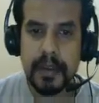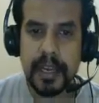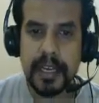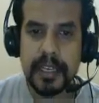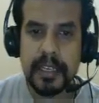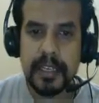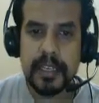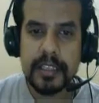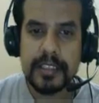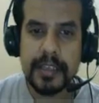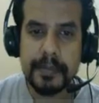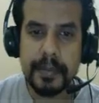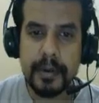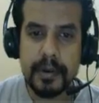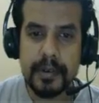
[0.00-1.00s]
right?
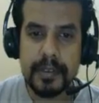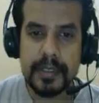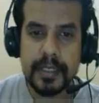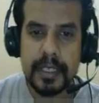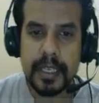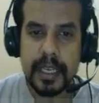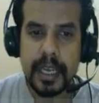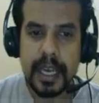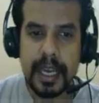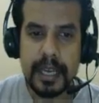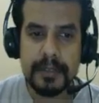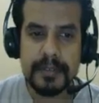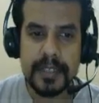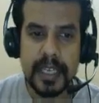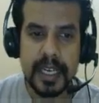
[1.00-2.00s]
Suppose
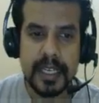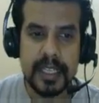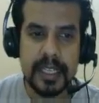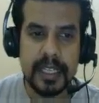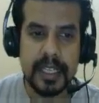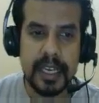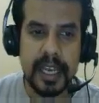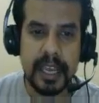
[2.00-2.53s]
I have selected